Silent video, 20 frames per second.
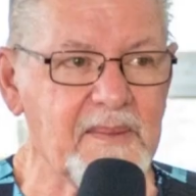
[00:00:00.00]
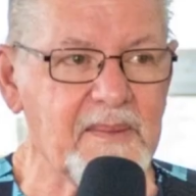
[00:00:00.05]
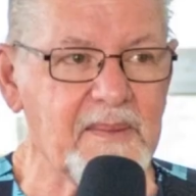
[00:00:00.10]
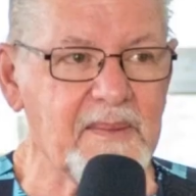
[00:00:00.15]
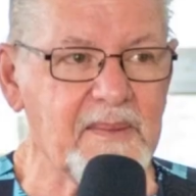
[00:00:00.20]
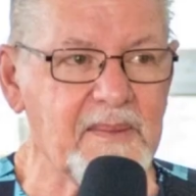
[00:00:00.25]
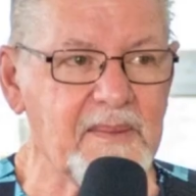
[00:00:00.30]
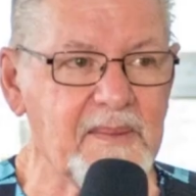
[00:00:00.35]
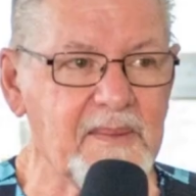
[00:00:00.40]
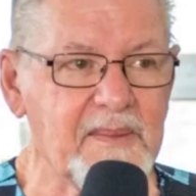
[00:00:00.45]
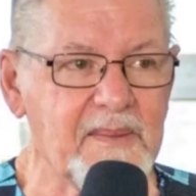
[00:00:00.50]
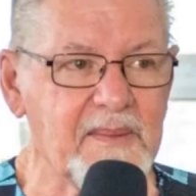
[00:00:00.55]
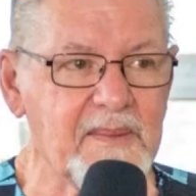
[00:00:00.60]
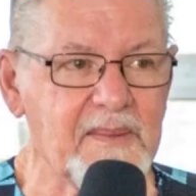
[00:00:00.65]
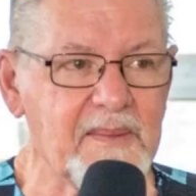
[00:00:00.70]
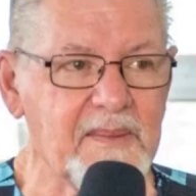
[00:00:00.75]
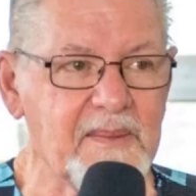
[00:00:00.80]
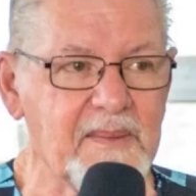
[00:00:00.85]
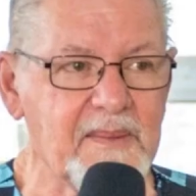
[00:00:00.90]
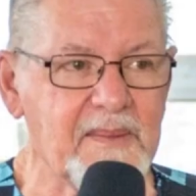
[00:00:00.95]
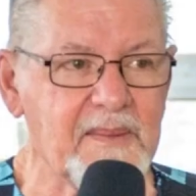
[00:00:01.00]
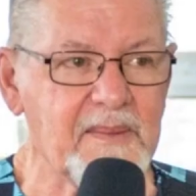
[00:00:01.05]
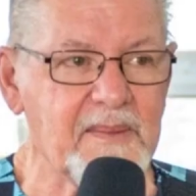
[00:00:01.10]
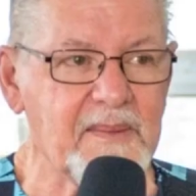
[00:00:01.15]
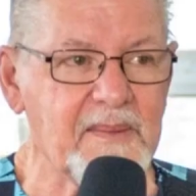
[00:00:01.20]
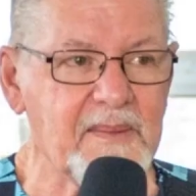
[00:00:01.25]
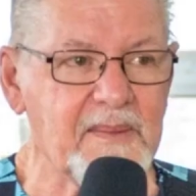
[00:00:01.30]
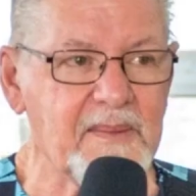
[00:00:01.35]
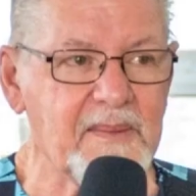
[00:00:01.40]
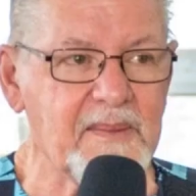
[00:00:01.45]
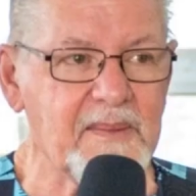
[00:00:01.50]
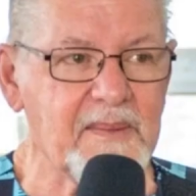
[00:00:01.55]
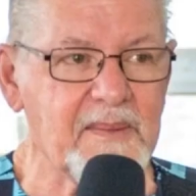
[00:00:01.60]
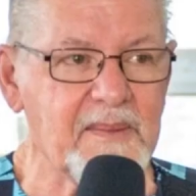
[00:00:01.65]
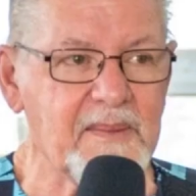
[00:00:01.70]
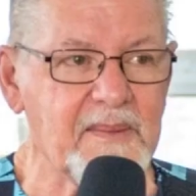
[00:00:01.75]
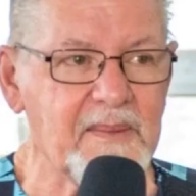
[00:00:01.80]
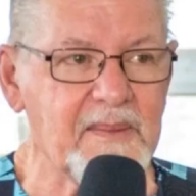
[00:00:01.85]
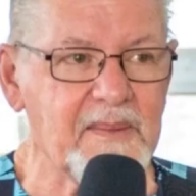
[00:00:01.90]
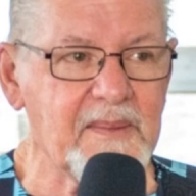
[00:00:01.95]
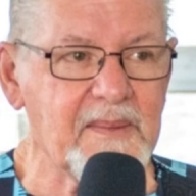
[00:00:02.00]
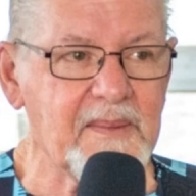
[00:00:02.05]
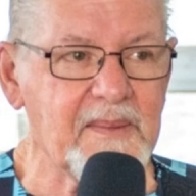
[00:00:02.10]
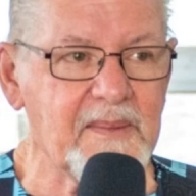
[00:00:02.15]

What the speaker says: (no one is talking)